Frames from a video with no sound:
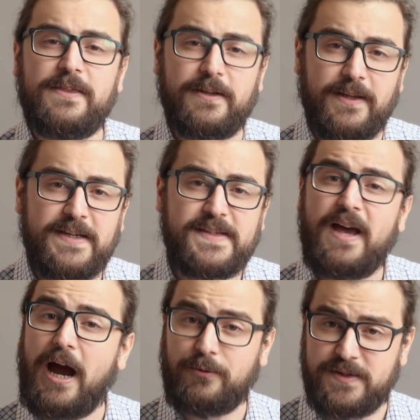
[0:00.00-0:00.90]
The
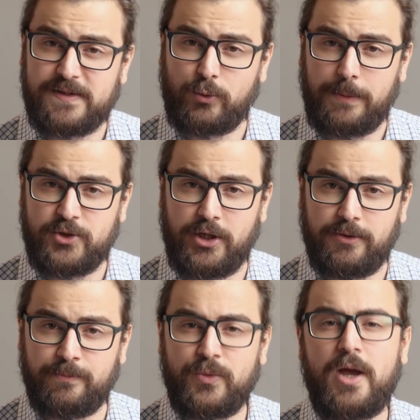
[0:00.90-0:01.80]
links are in
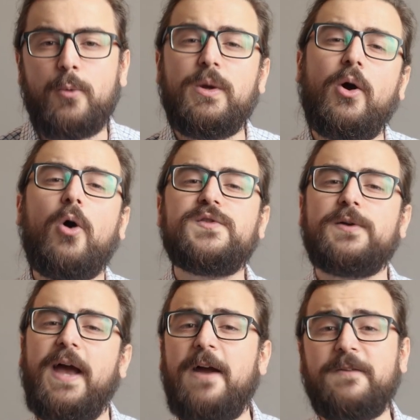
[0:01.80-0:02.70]
description. We
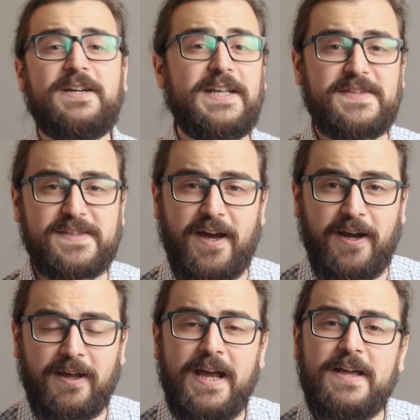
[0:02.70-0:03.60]
also have an
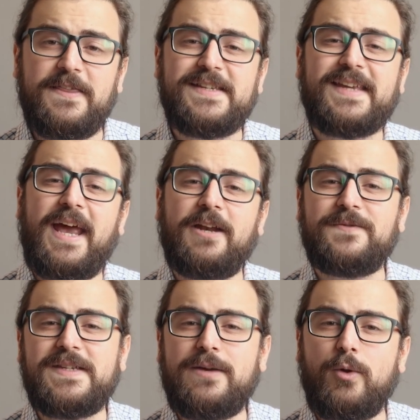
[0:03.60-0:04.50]
insight. This N
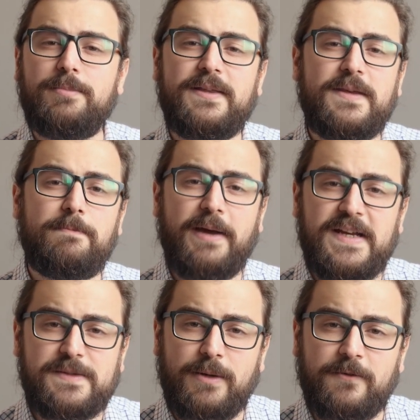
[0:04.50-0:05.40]
F T will be the
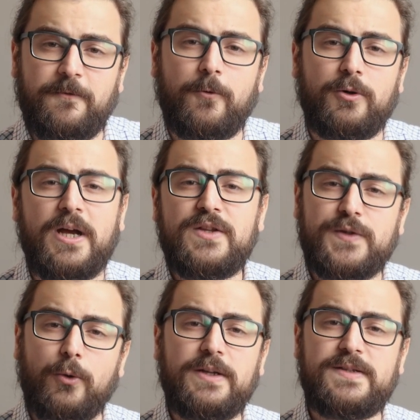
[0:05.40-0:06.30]
basement for
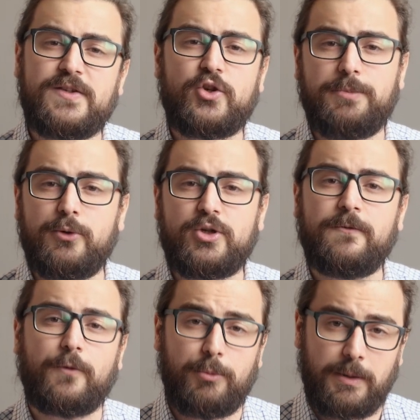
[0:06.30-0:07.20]
token
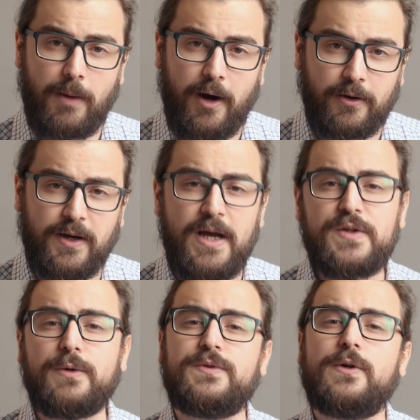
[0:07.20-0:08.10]
distribution from Remark,
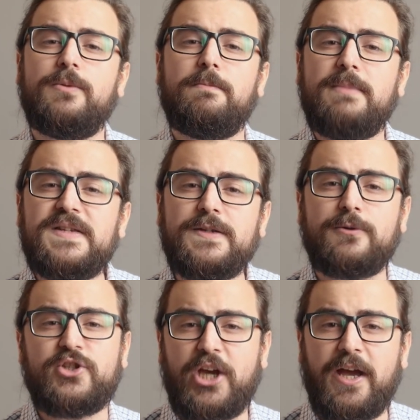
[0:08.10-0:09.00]
so don't miss
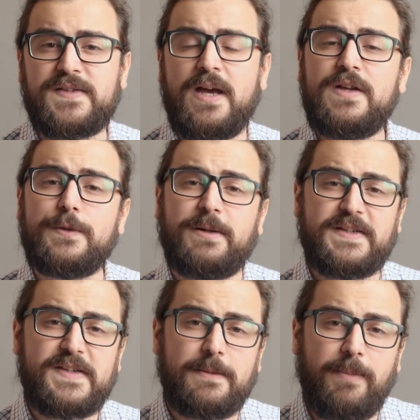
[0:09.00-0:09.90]
your chance to
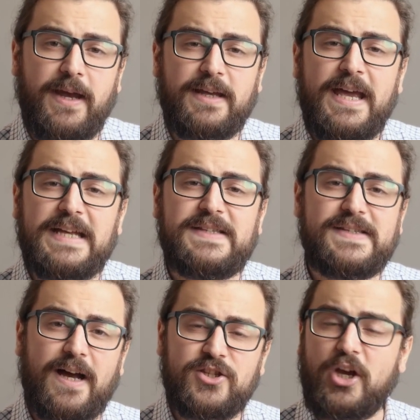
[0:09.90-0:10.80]
participate in
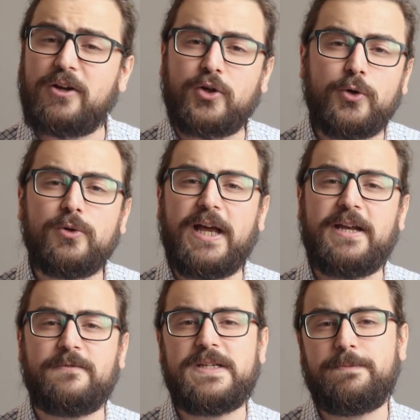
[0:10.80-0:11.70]
such a cool
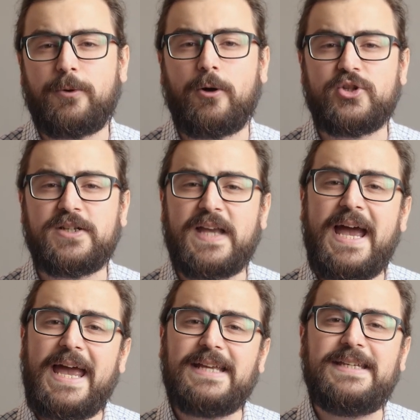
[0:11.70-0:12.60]
N F T project
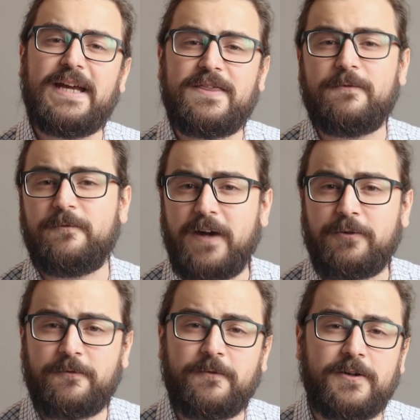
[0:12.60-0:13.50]
and get the
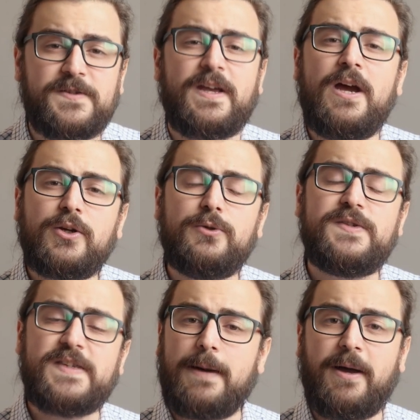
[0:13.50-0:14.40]
very first
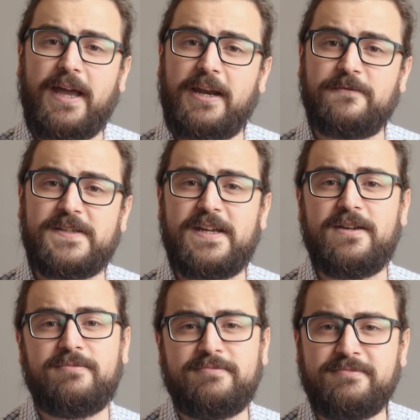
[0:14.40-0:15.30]
Kusama N F T.